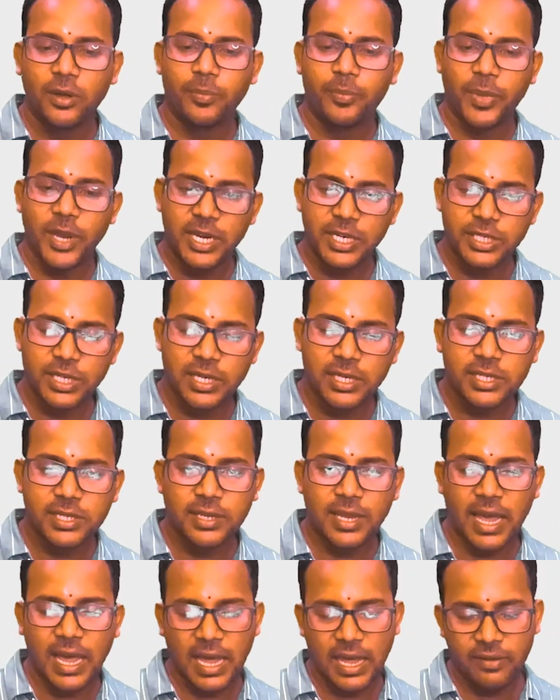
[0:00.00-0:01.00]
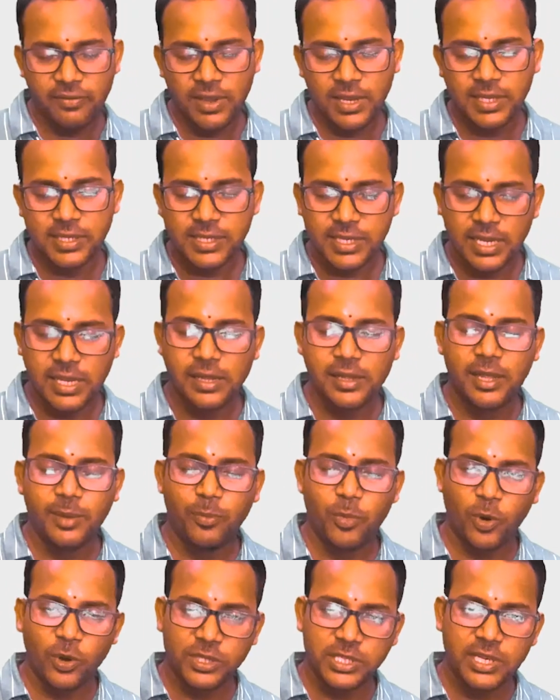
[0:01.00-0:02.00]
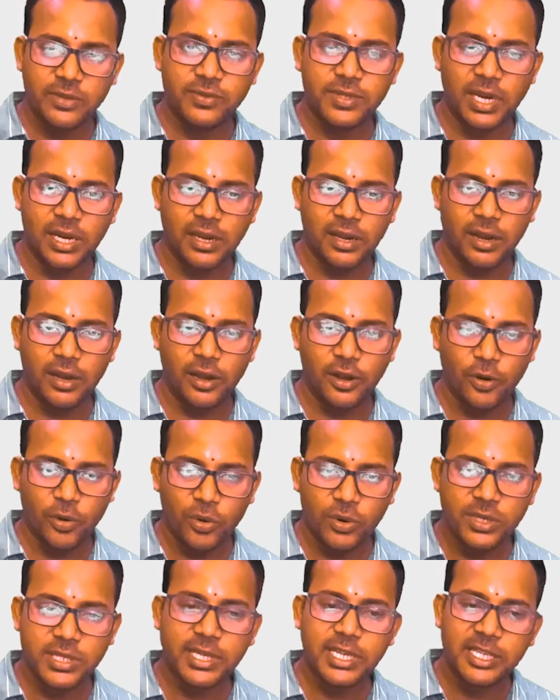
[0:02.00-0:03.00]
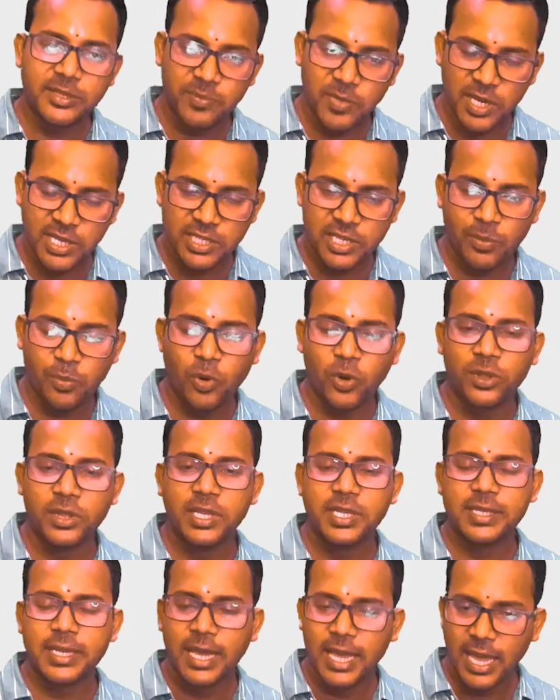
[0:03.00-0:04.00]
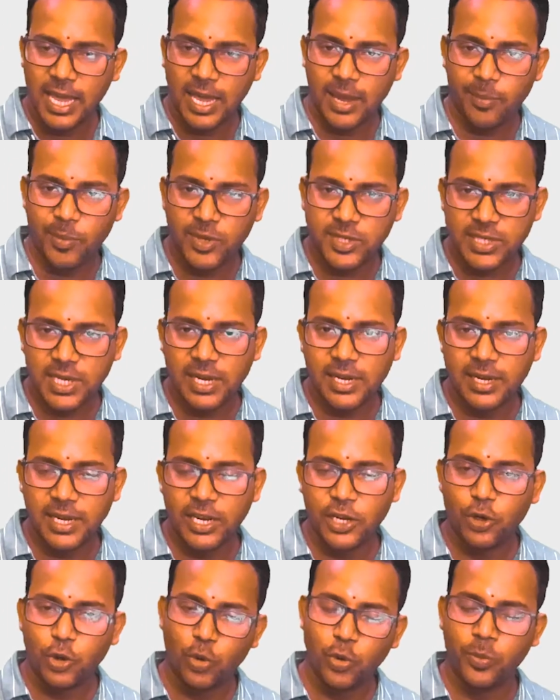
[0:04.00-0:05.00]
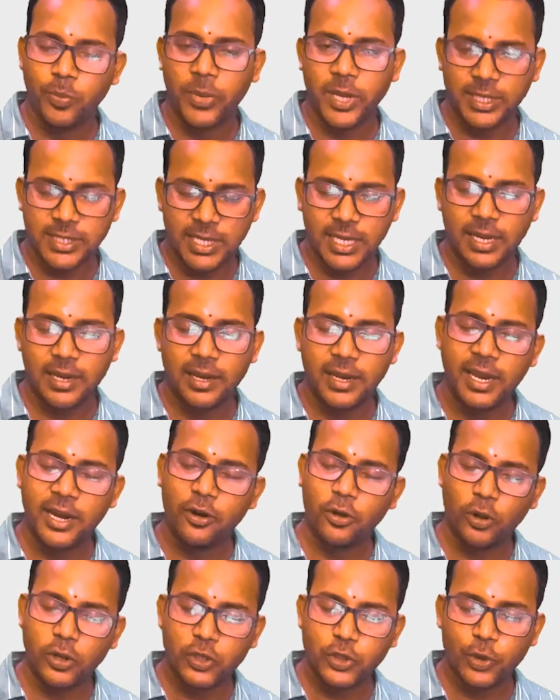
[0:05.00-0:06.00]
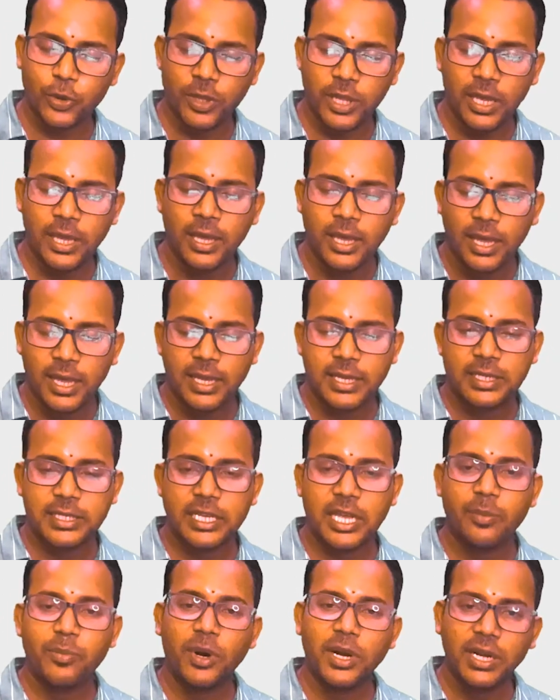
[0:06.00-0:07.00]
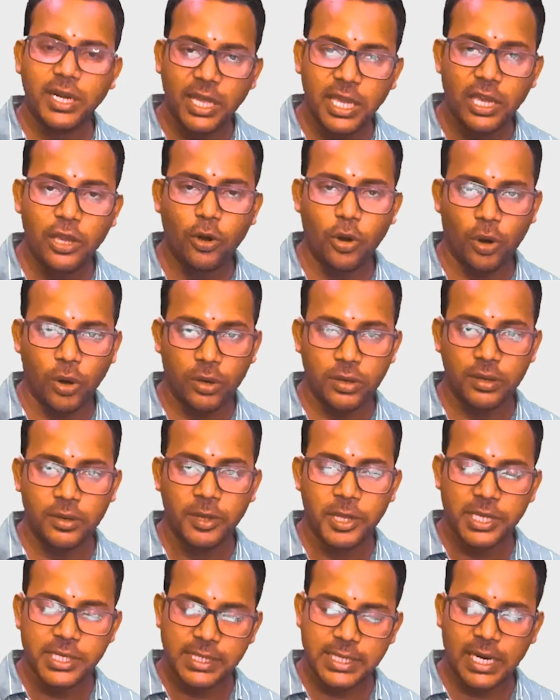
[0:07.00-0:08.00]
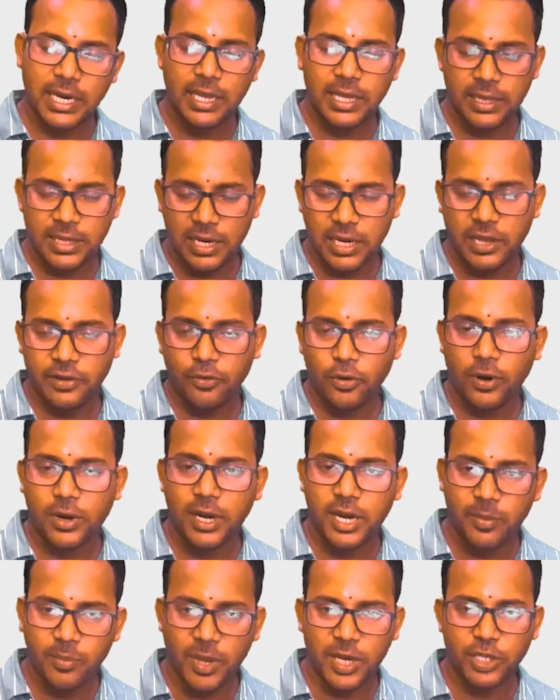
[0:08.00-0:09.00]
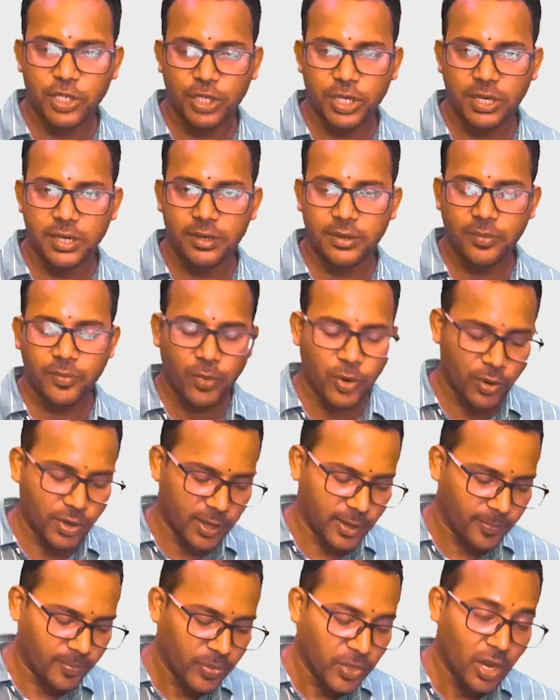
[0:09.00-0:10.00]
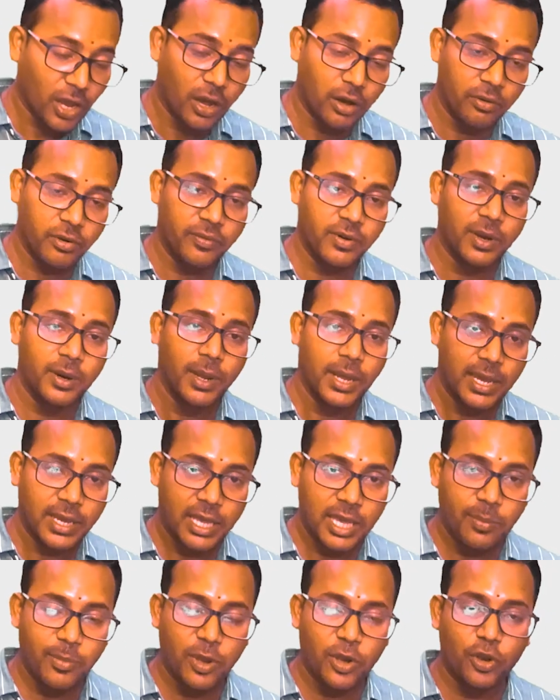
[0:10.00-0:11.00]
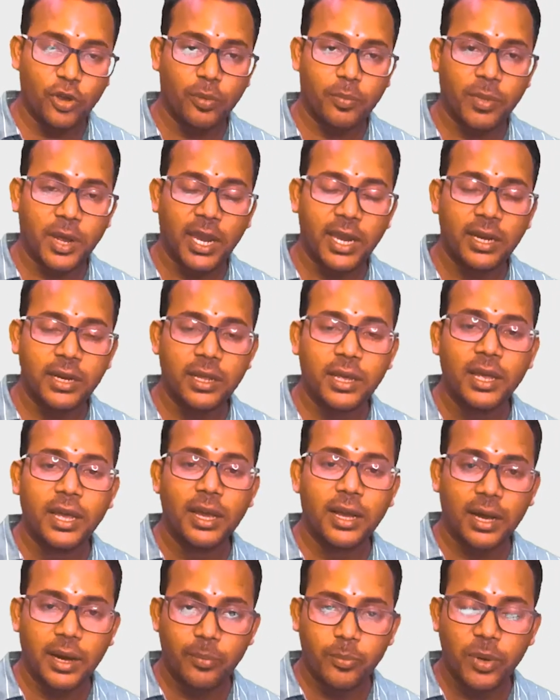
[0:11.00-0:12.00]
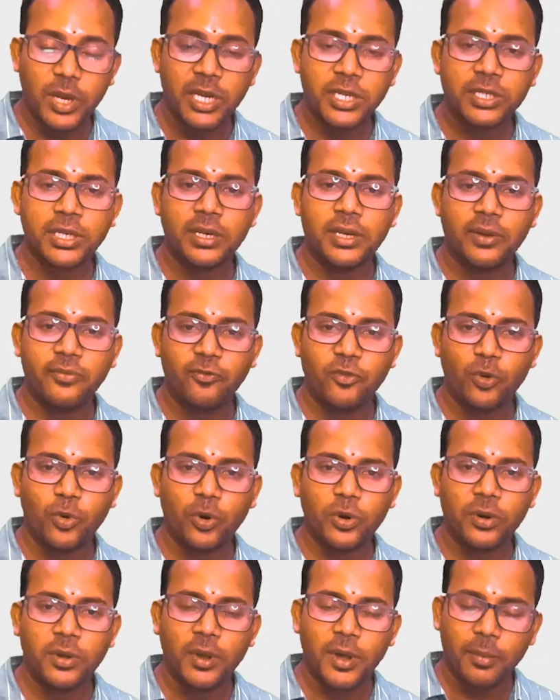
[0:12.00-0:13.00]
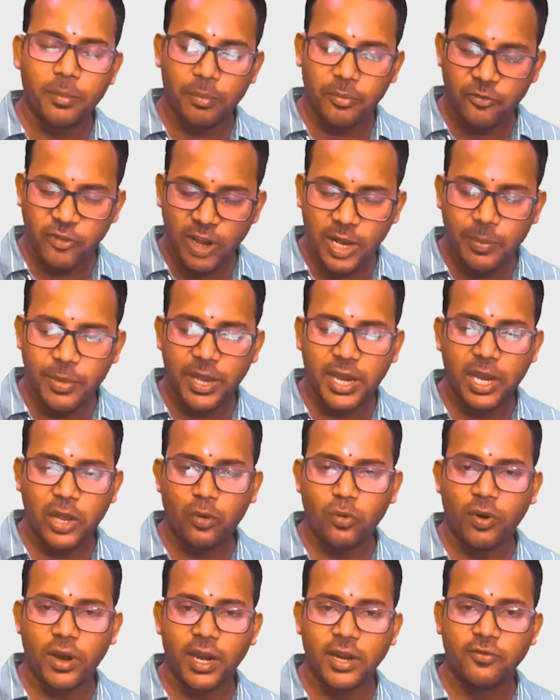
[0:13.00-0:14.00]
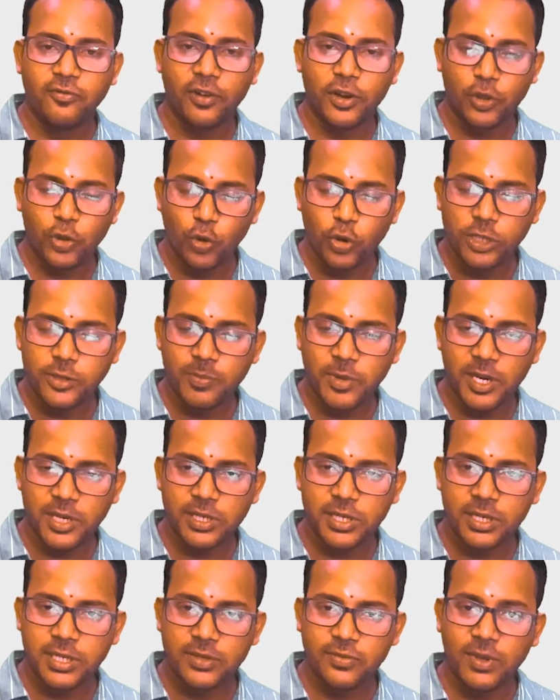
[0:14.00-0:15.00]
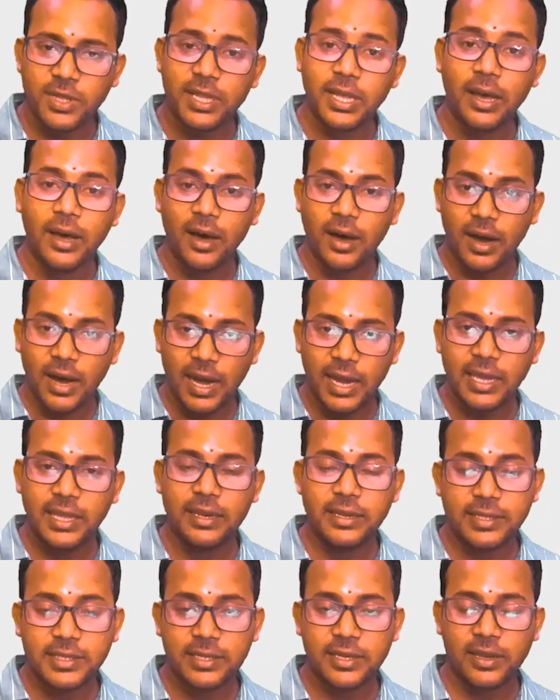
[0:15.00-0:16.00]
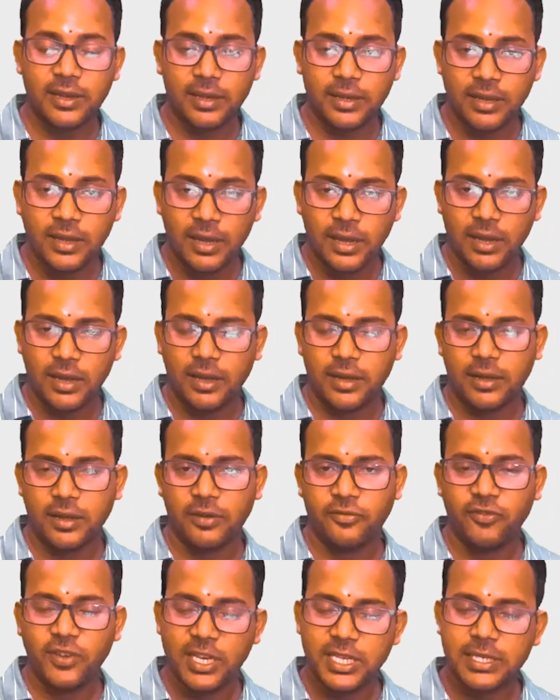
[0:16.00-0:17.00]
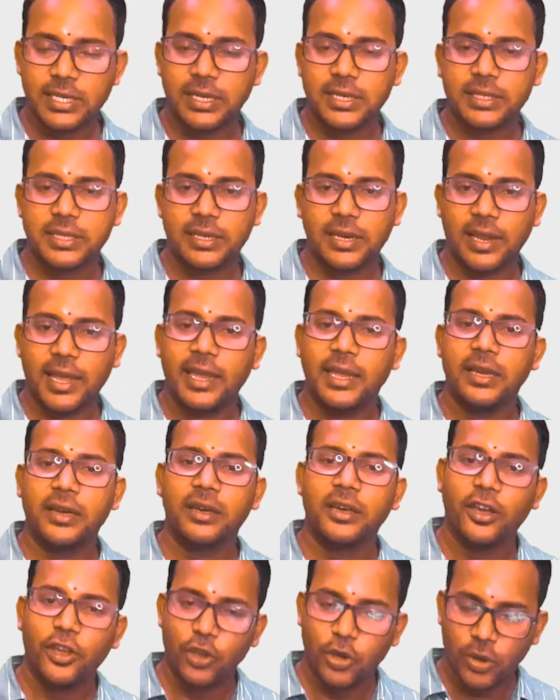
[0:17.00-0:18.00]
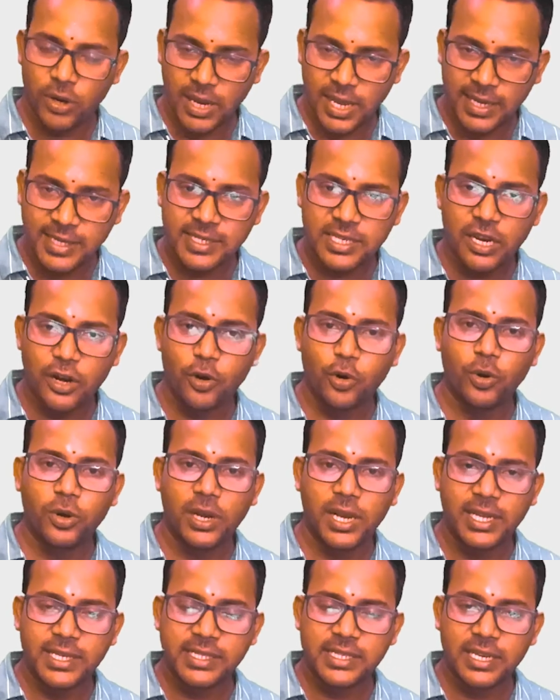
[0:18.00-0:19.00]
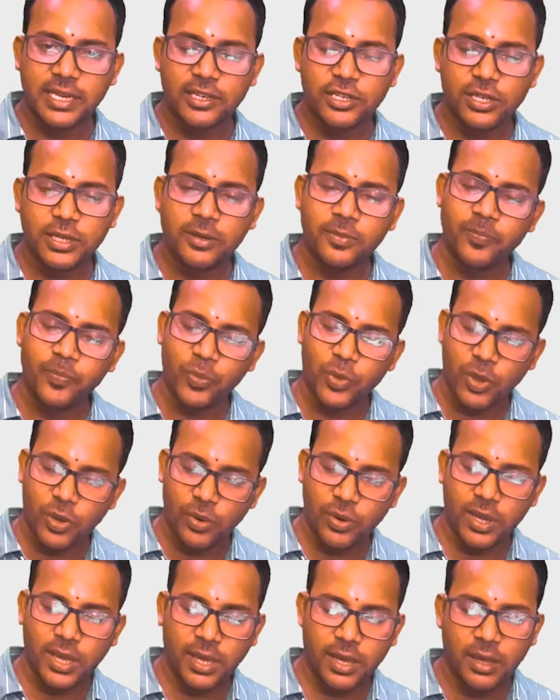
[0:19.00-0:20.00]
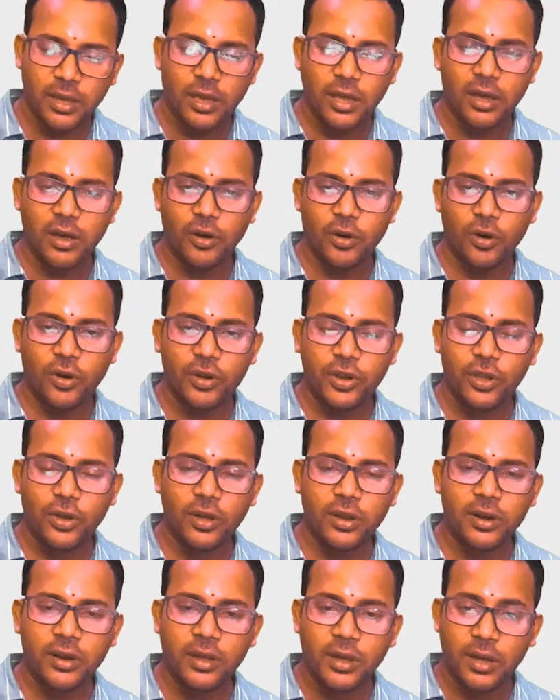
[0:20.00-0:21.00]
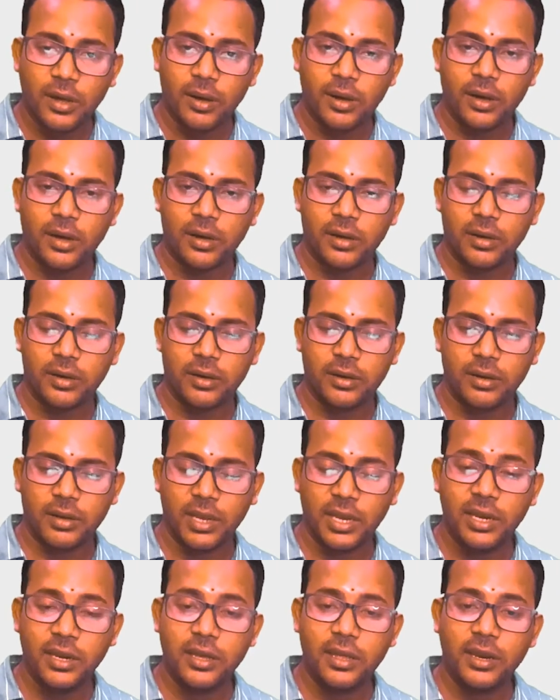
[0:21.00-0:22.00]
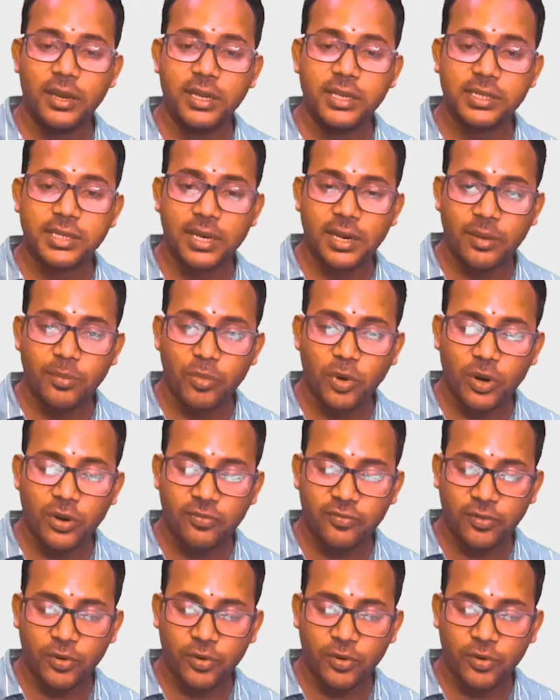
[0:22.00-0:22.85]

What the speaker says: patients having still the positive sentinel nodes is based upon this MSLT2 basically, and also the German DCOG study that I have already mentioned. Okay, however, keep in your mind completion lymph node will be required for those patients with high risk features like your extranodal extension, okay, or your increased number of